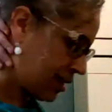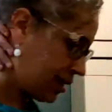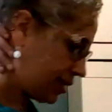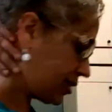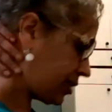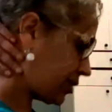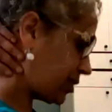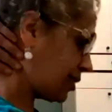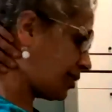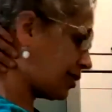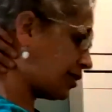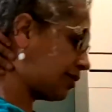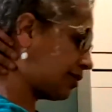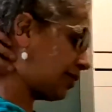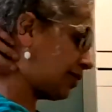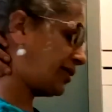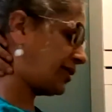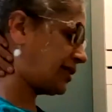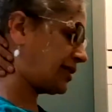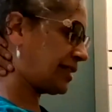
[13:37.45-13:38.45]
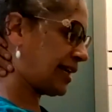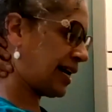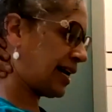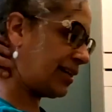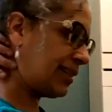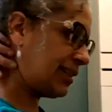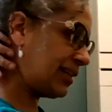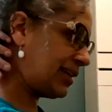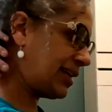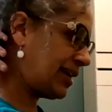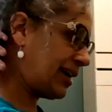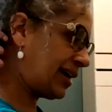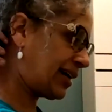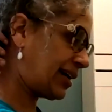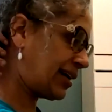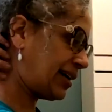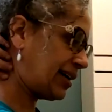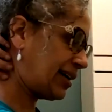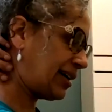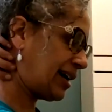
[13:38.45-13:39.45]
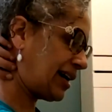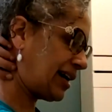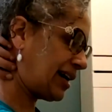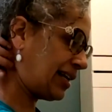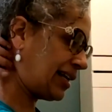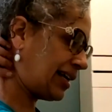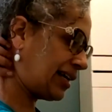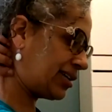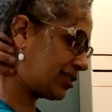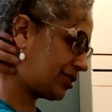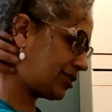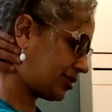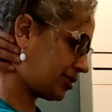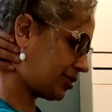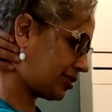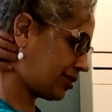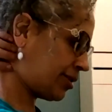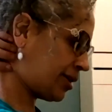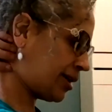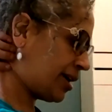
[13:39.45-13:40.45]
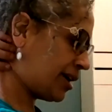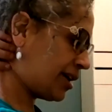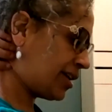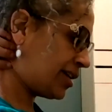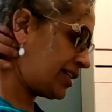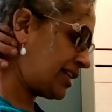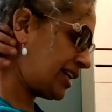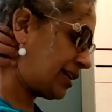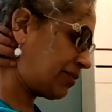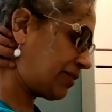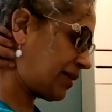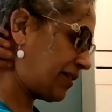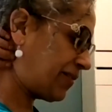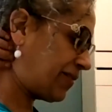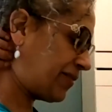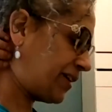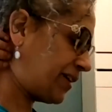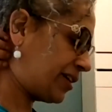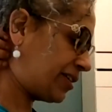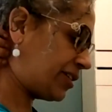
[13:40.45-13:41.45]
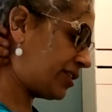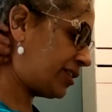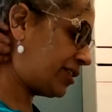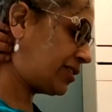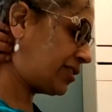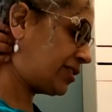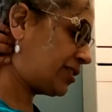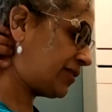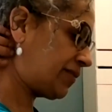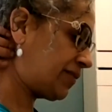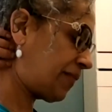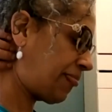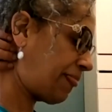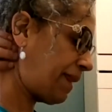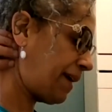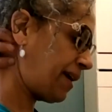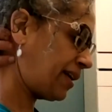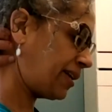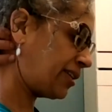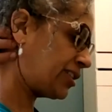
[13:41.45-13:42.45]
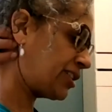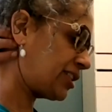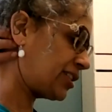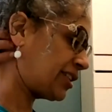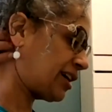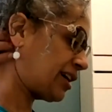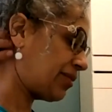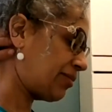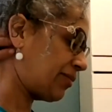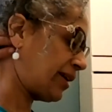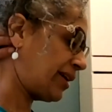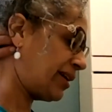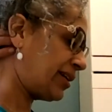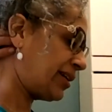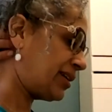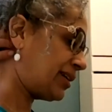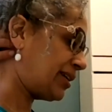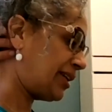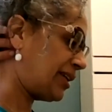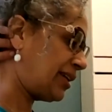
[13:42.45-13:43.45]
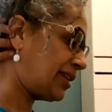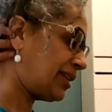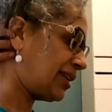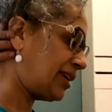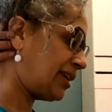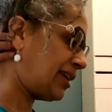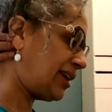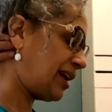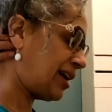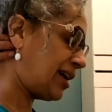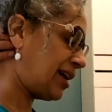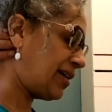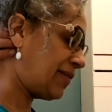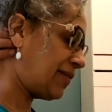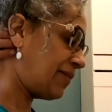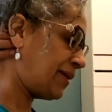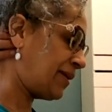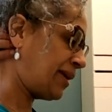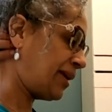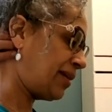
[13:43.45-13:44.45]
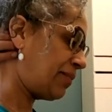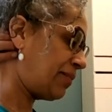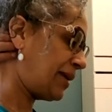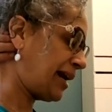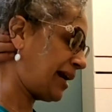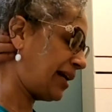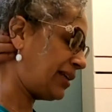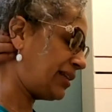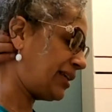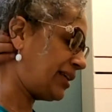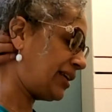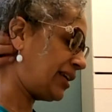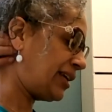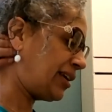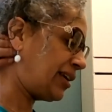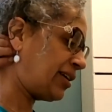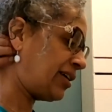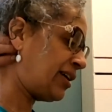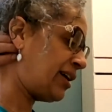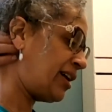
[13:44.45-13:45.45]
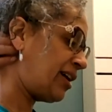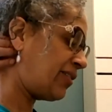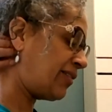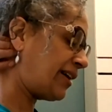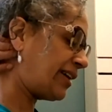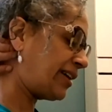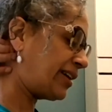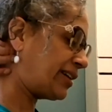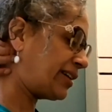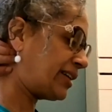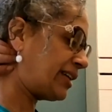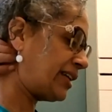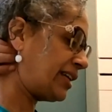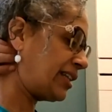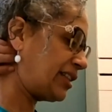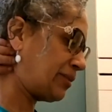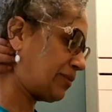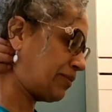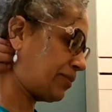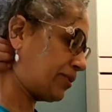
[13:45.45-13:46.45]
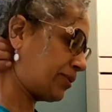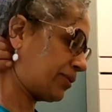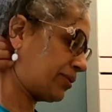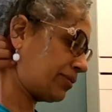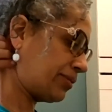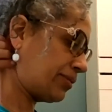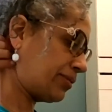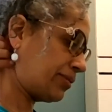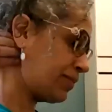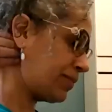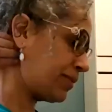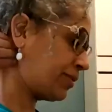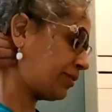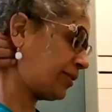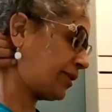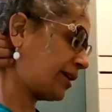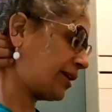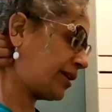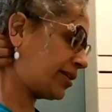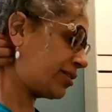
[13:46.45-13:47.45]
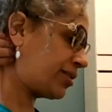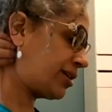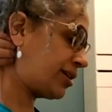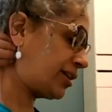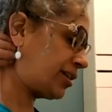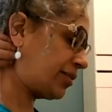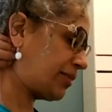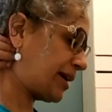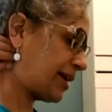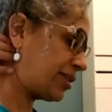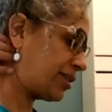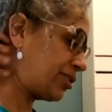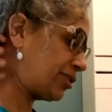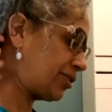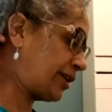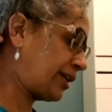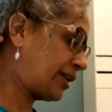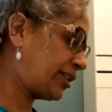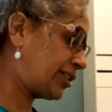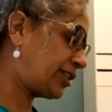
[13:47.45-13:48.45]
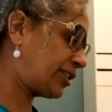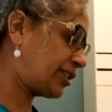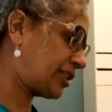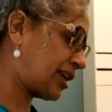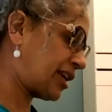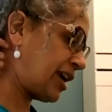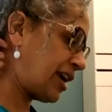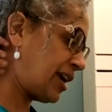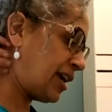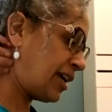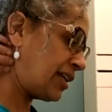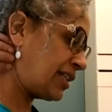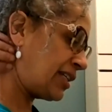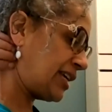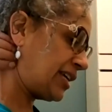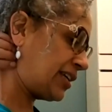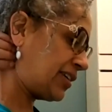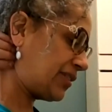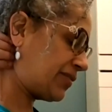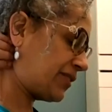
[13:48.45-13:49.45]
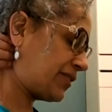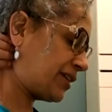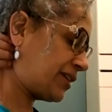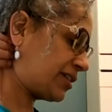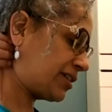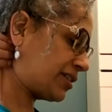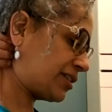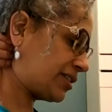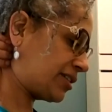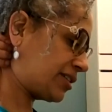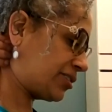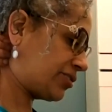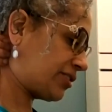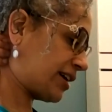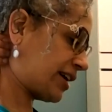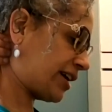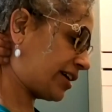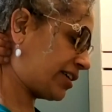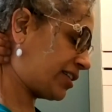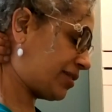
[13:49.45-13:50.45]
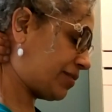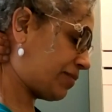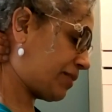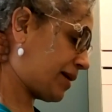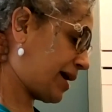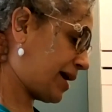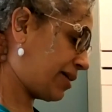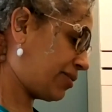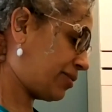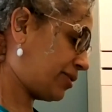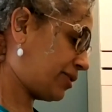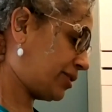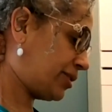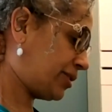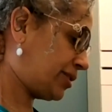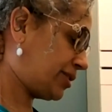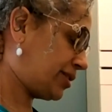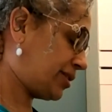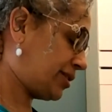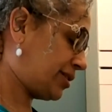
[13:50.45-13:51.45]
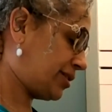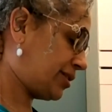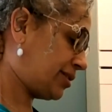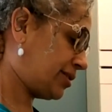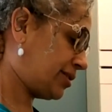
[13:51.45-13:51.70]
So on the side of the neck, I like to take my fingers and just come right underneath the, behind the ear, right underneath the bone there called the mastoid, and just take your fingers and just drag them backwards.